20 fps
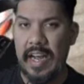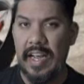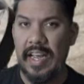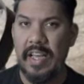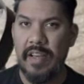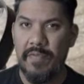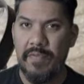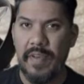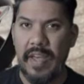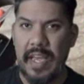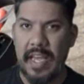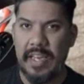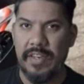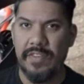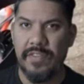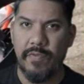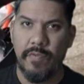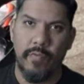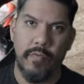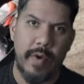
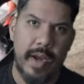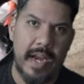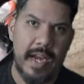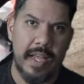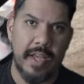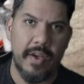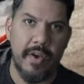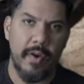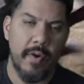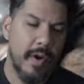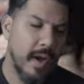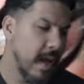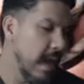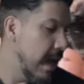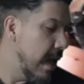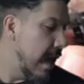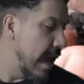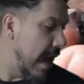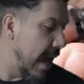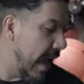IF8 radio.
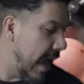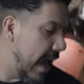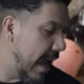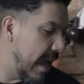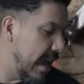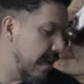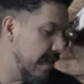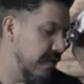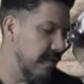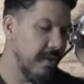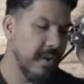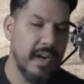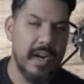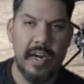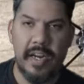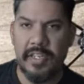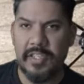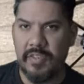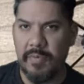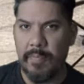And you're
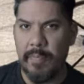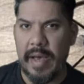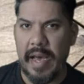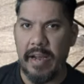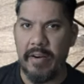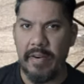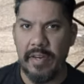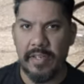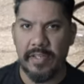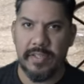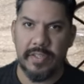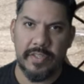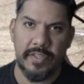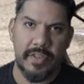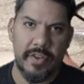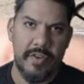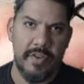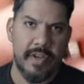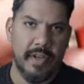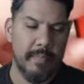gonna need some batteries
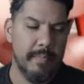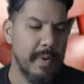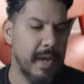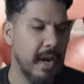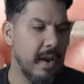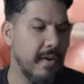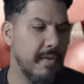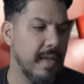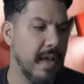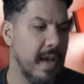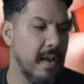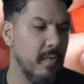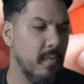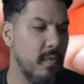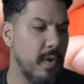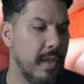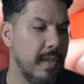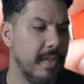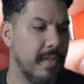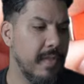so you can pair that
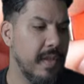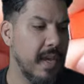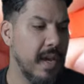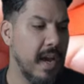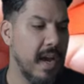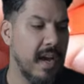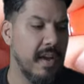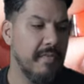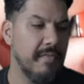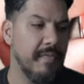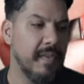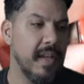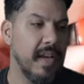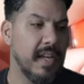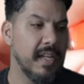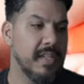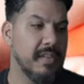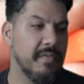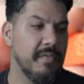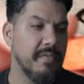with the
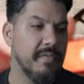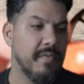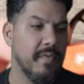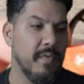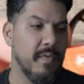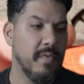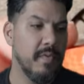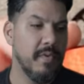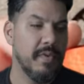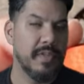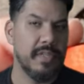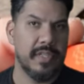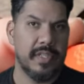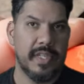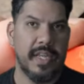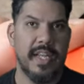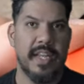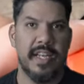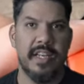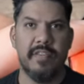iFlight full
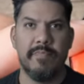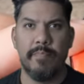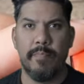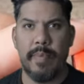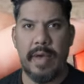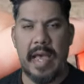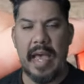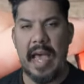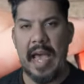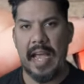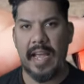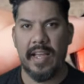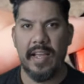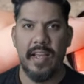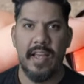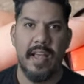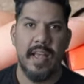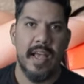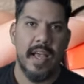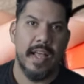send pack.
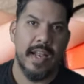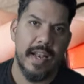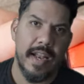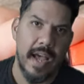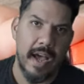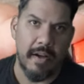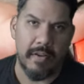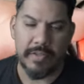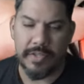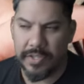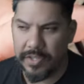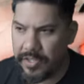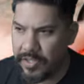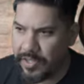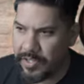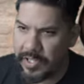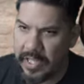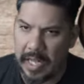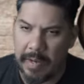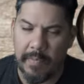Now, just a
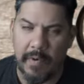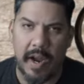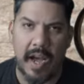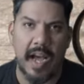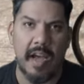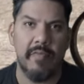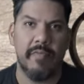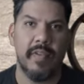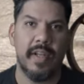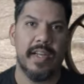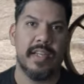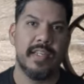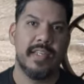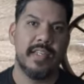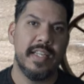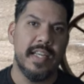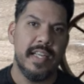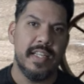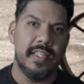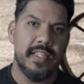disclaimer, iFlight
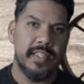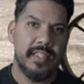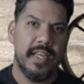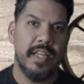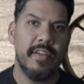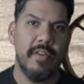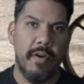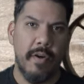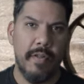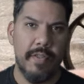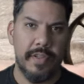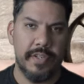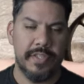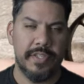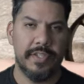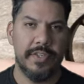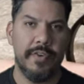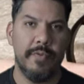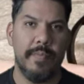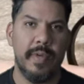did send all
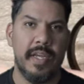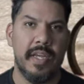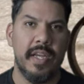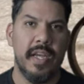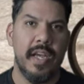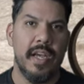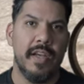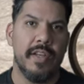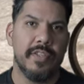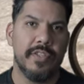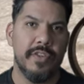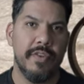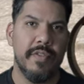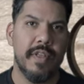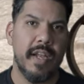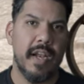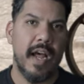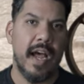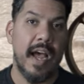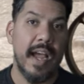this to me so
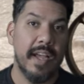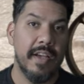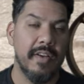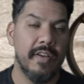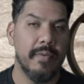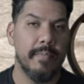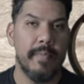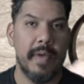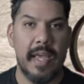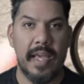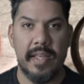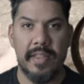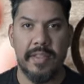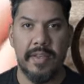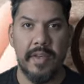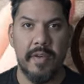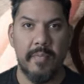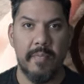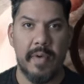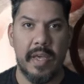that I could make
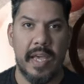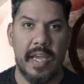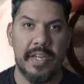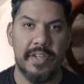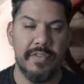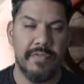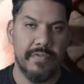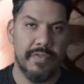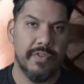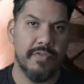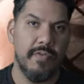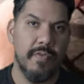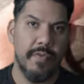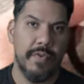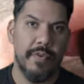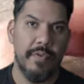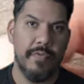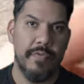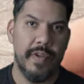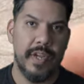them a
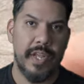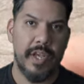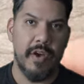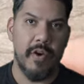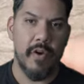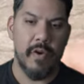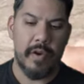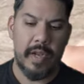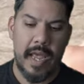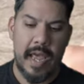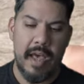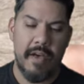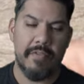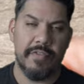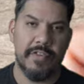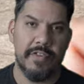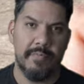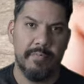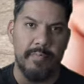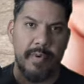tutorial video on how
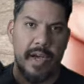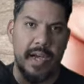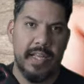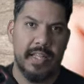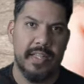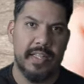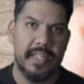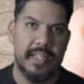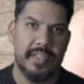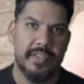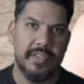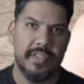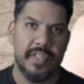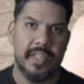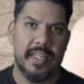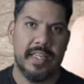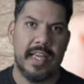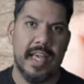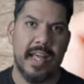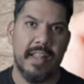to bind these
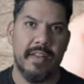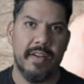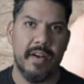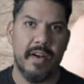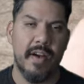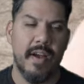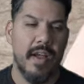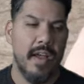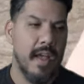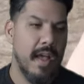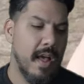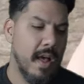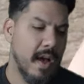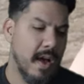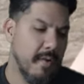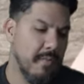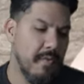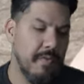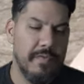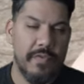together.
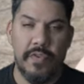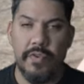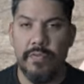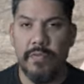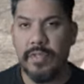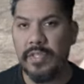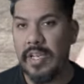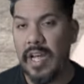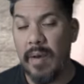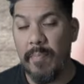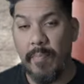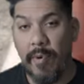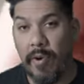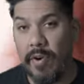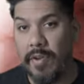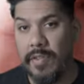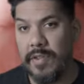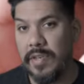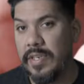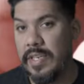A review was not
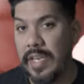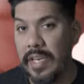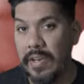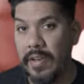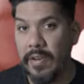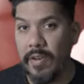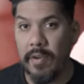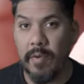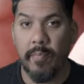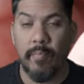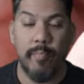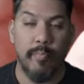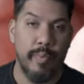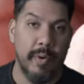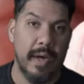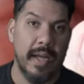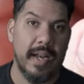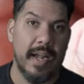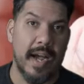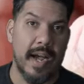part of the deal,
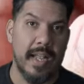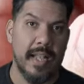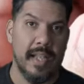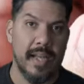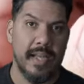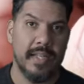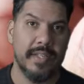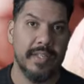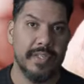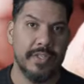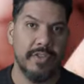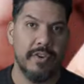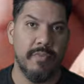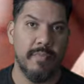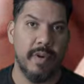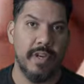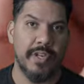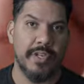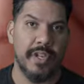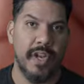but I like this so
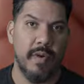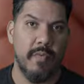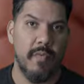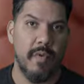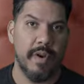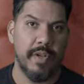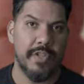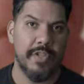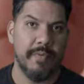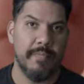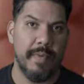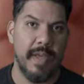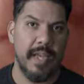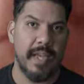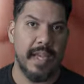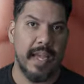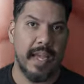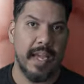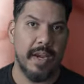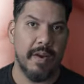much that I wanted to
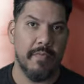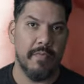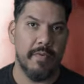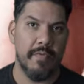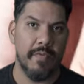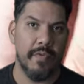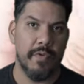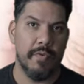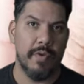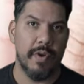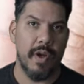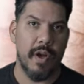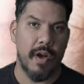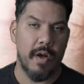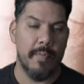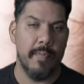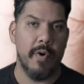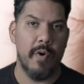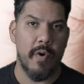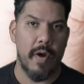make a review
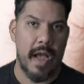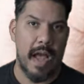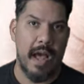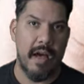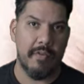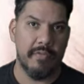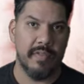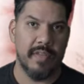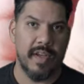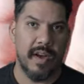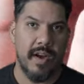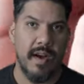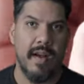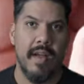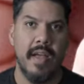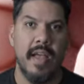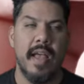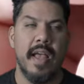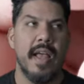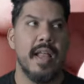combo out there.
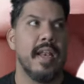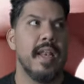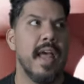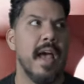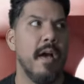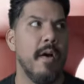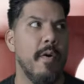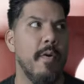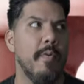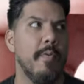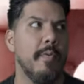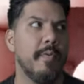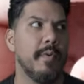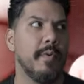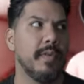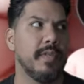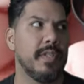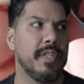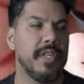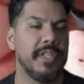Now,
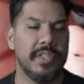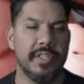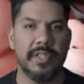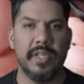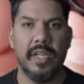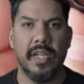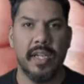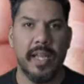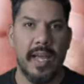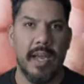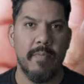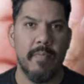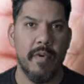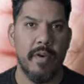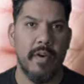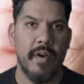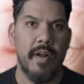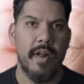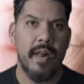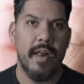
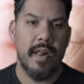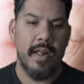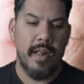disclaimer,